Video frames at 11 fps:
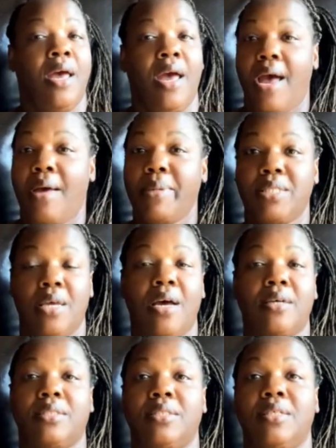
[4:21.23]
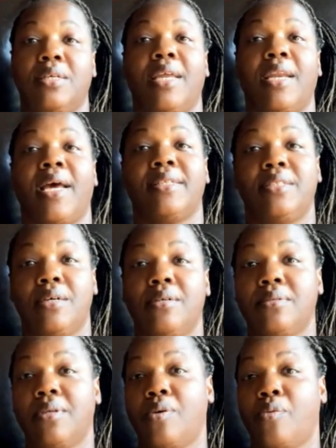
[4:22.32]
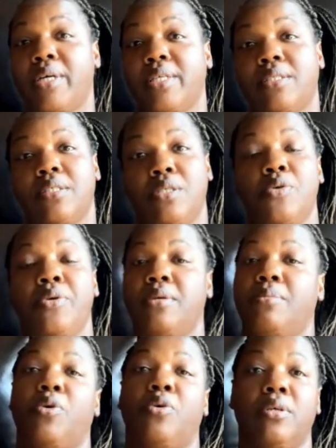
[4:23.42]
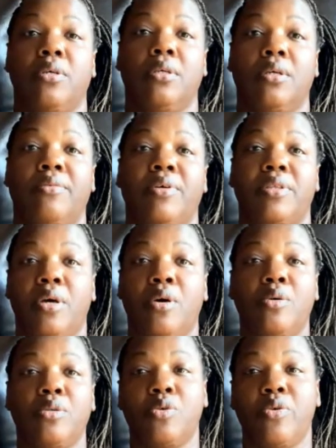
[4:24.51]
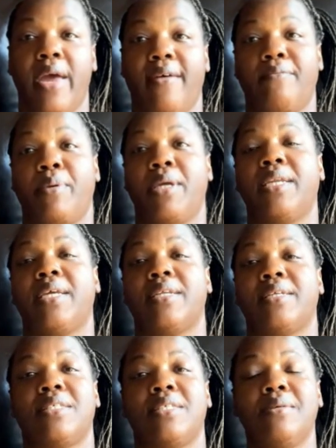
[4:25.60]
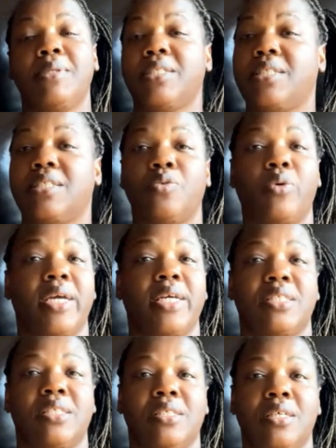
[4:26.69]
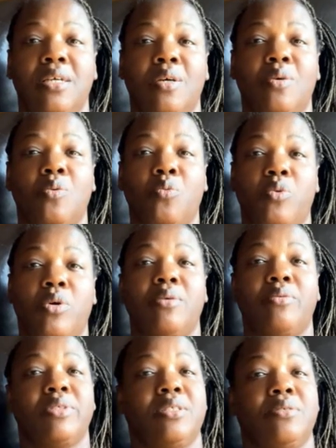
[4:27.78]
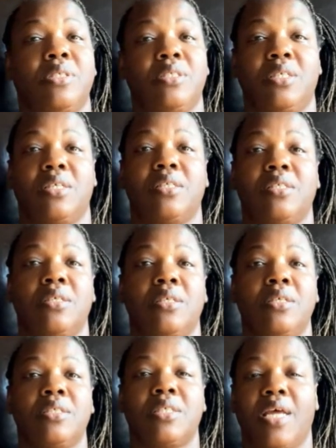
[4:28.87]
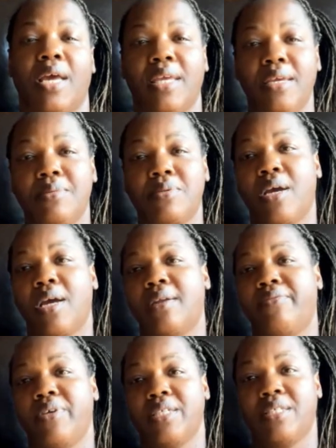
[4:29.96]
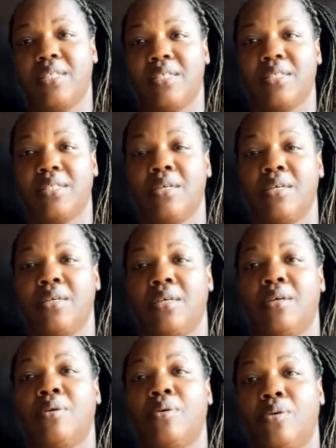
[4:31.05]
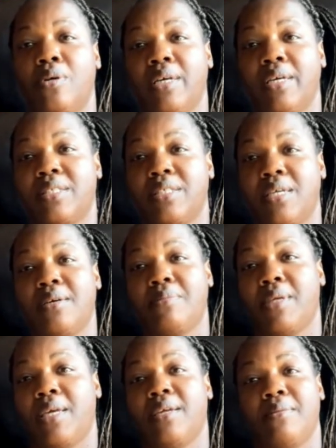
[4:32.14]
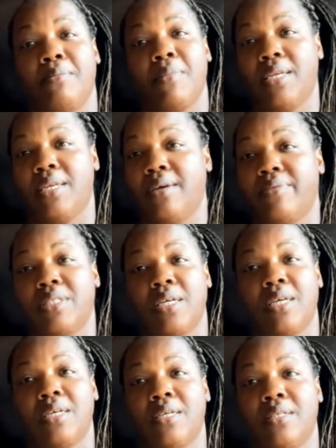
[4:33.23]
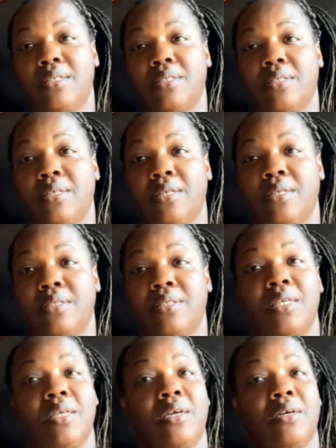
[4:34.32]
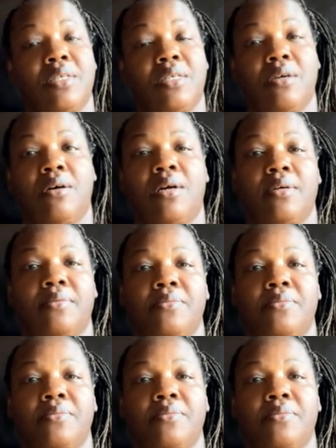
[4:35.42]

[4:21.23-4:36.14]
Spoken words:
I'm exhausted and I don't know what to do anymore. For those who have been in a similar situation, what would you suggest? Should I keep trying to fix this or accept that it may never change? TLDR.